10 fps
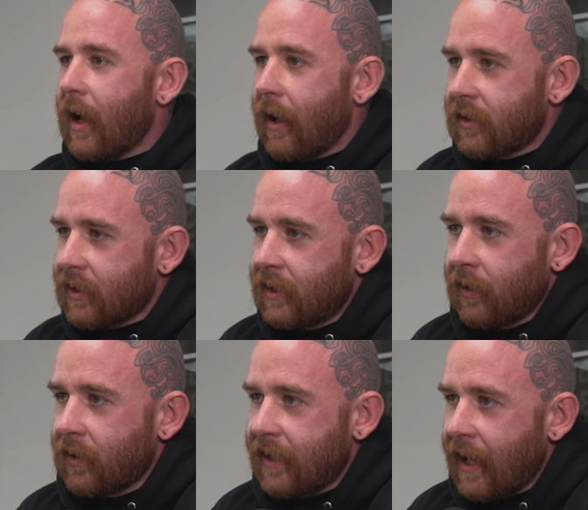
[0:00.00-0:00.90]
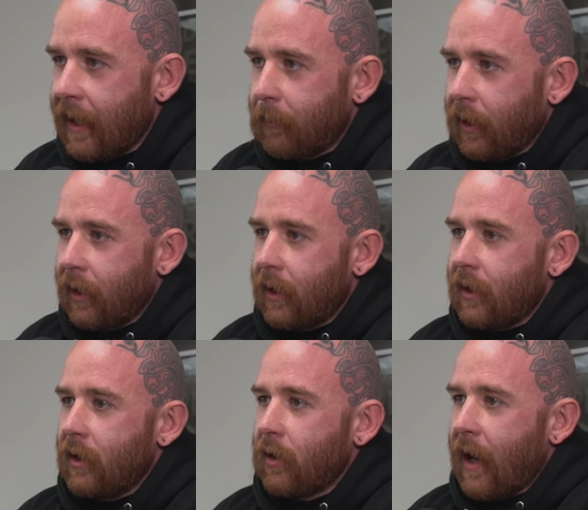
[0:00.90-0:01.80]
Yeah, it's just an understanding. But
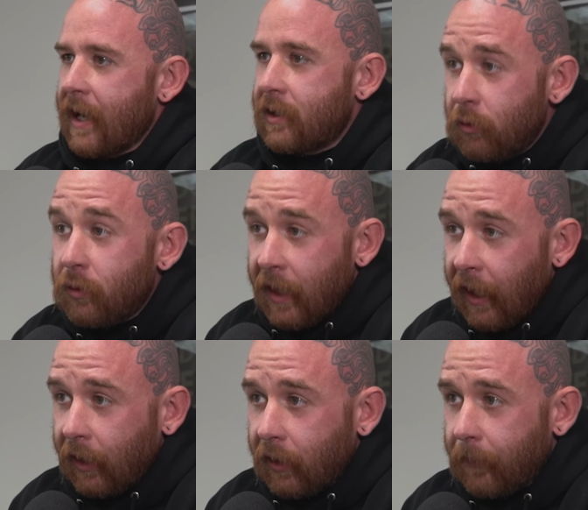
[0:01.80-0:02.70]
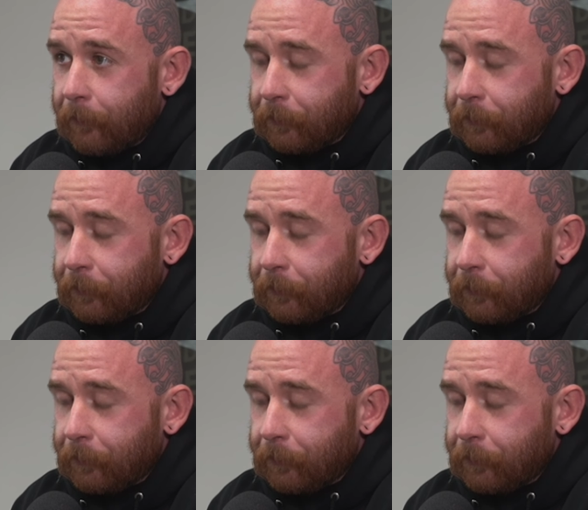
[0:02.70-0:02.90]
I do think